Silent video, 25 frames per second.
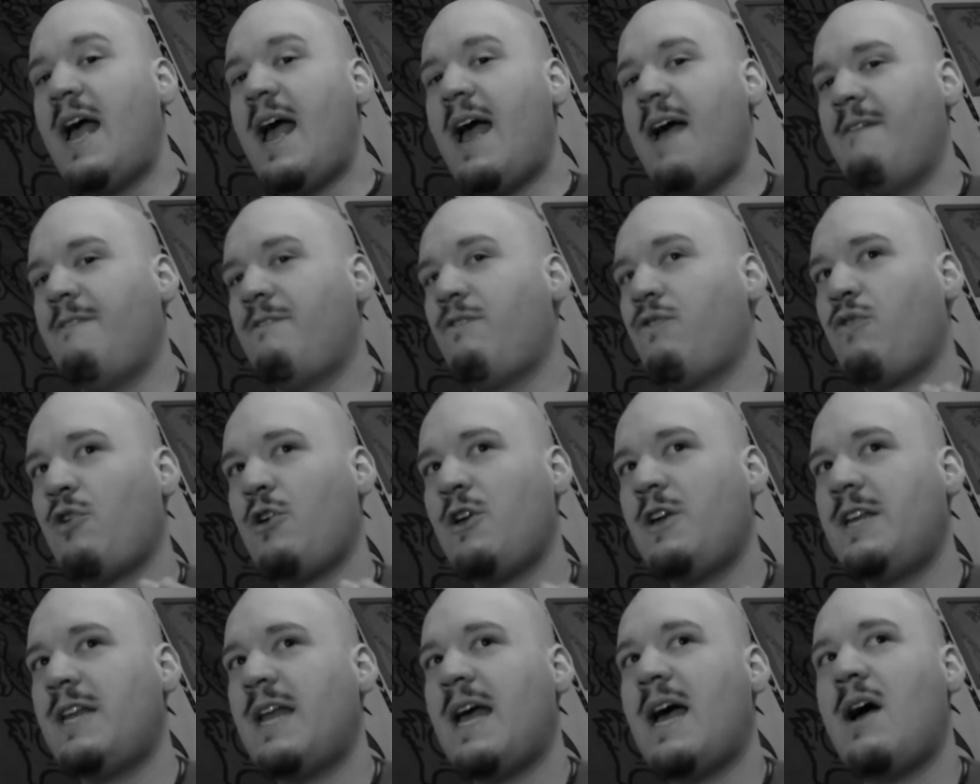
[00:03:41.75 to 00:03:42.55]

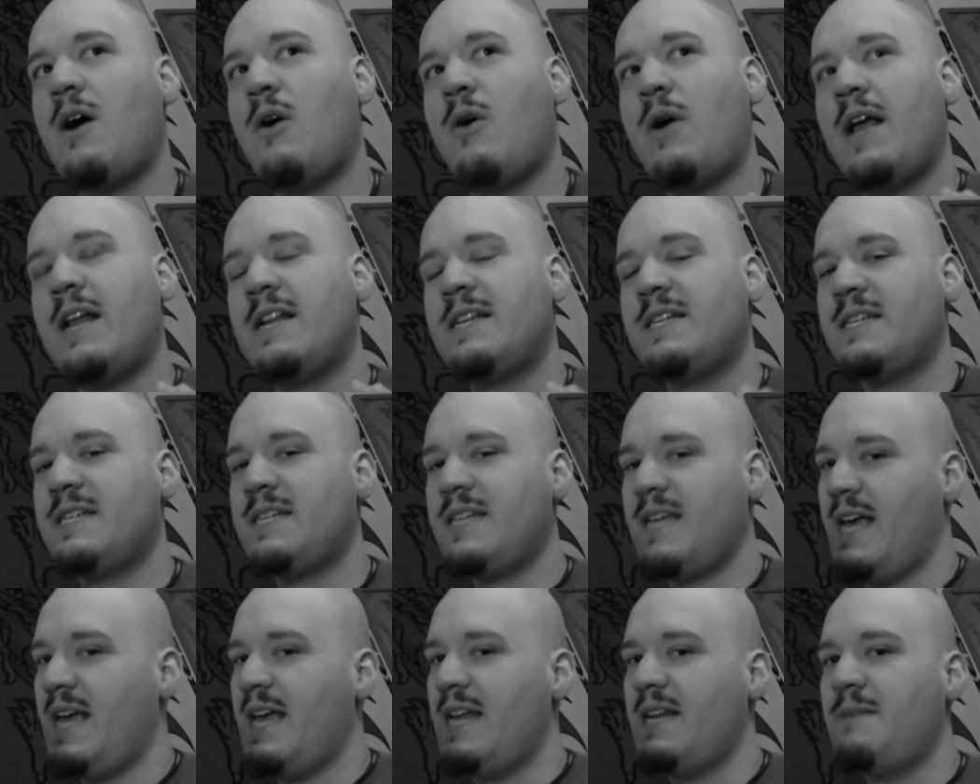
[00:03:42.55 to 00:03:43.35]
every now and
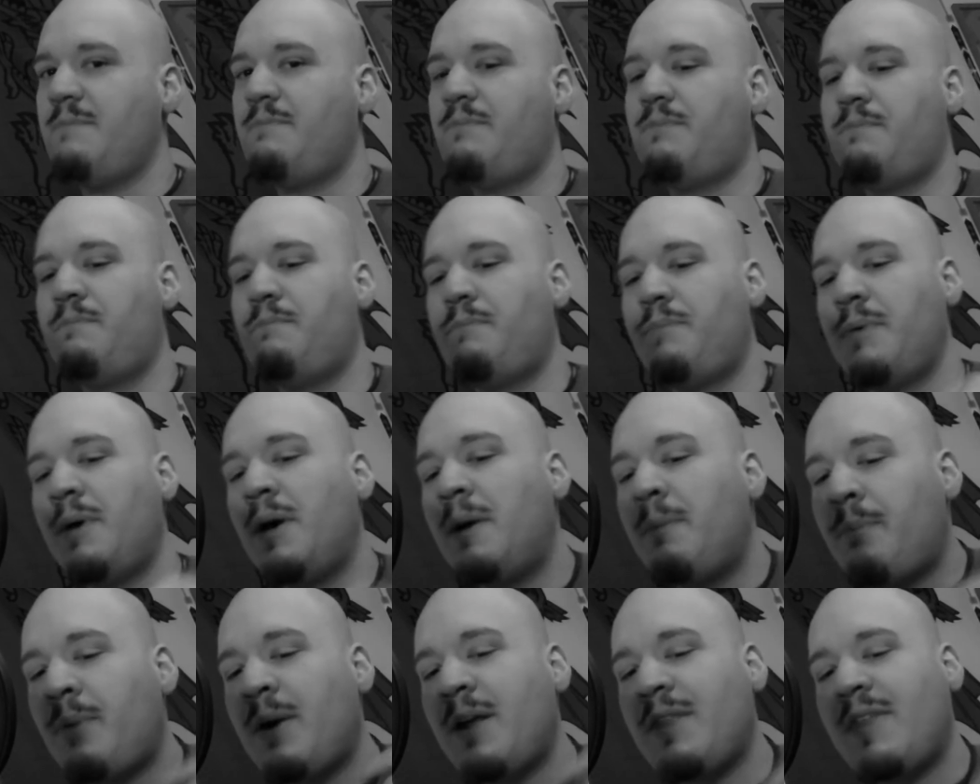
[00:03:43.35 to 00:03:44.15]
again,
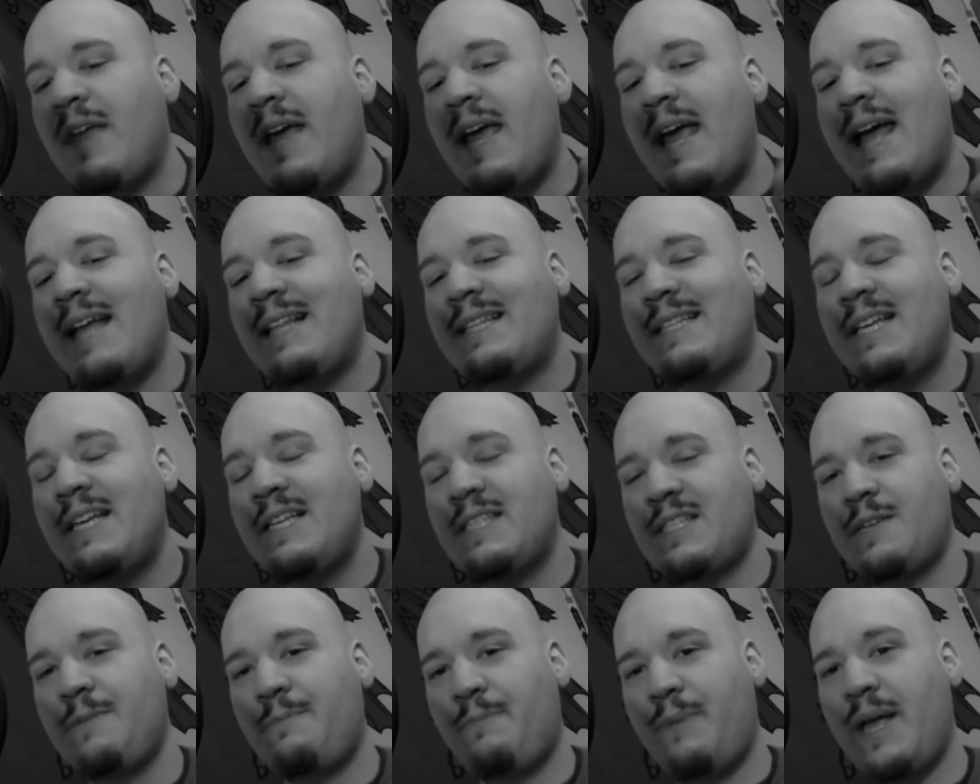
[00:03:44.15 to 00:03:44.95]
but they
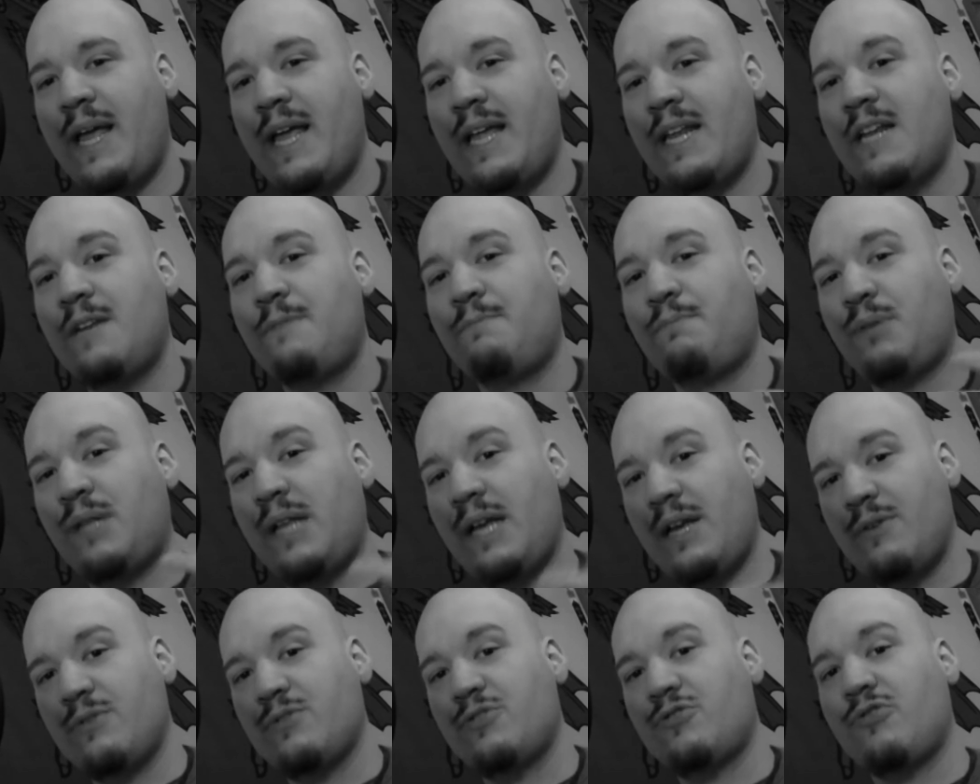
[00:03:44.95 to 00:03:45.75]
anticipated
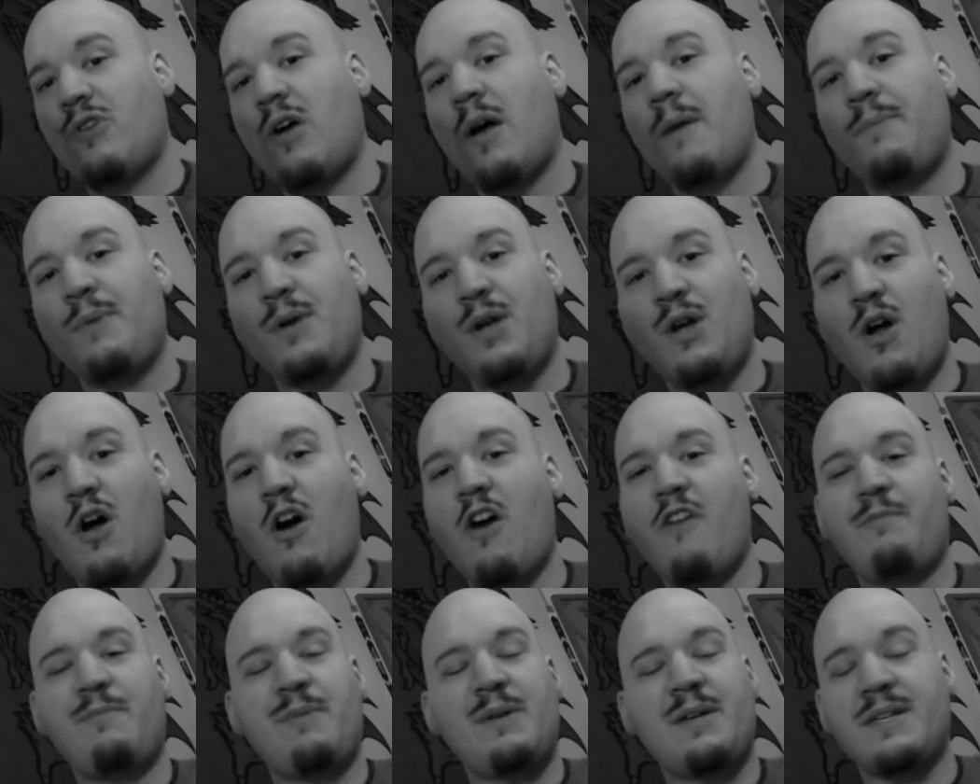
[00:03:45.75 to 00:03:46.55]
players dropping
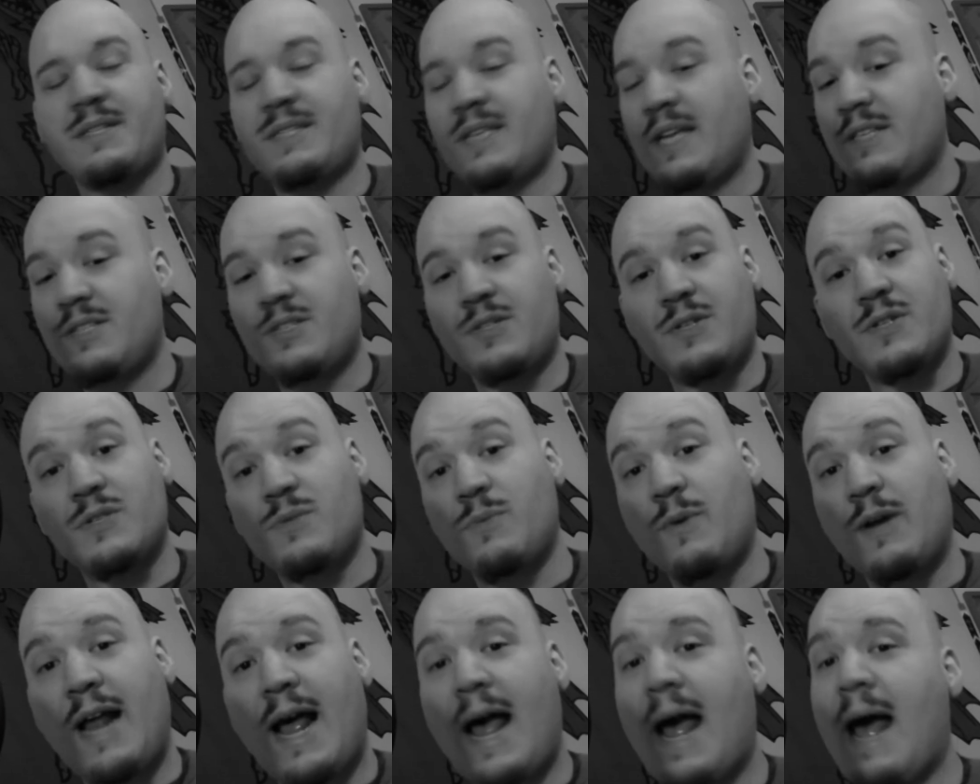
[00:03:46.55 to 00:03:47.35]
off because that's
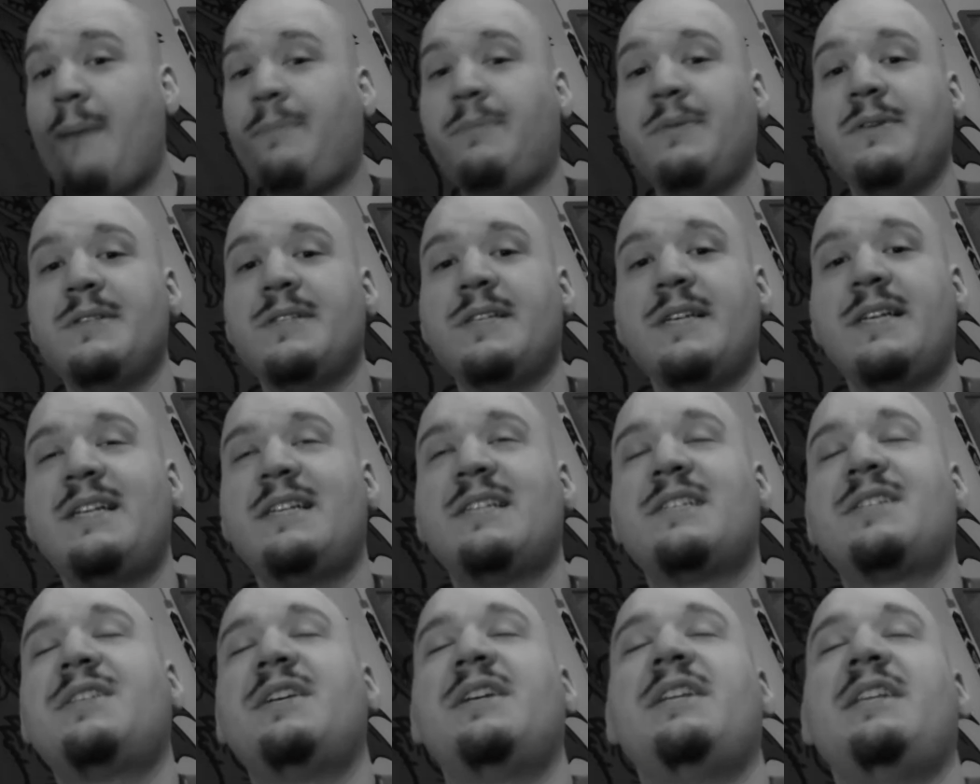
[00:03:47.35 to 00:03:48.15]
just what happens. It
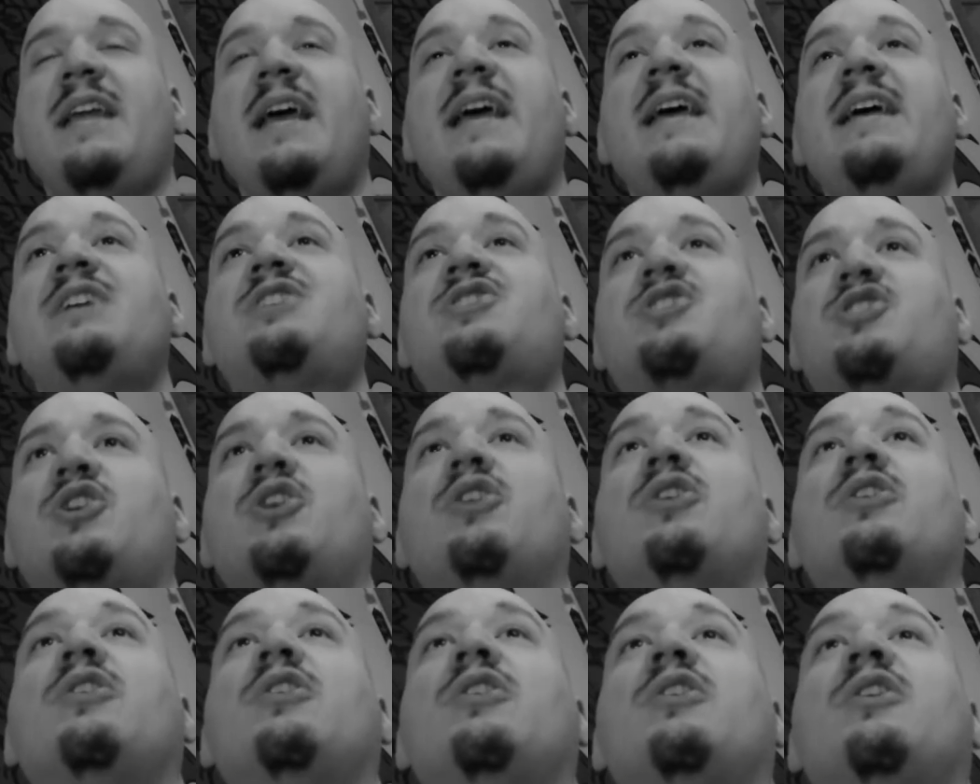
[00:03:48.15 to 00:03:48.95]
is the
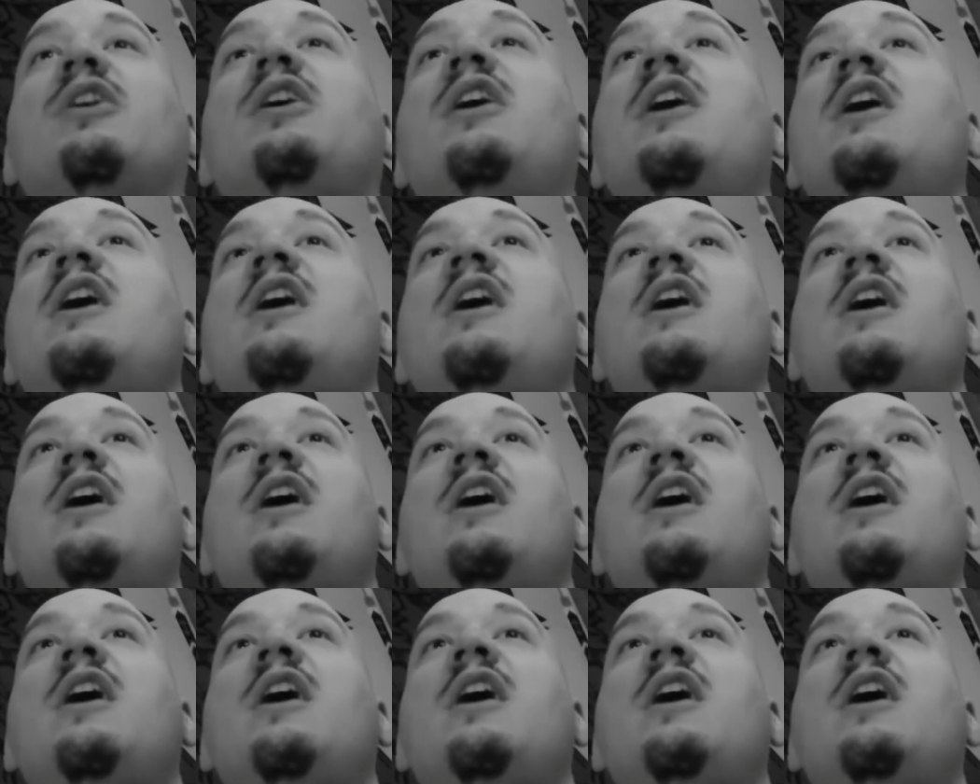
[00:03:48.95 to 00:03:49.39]
nature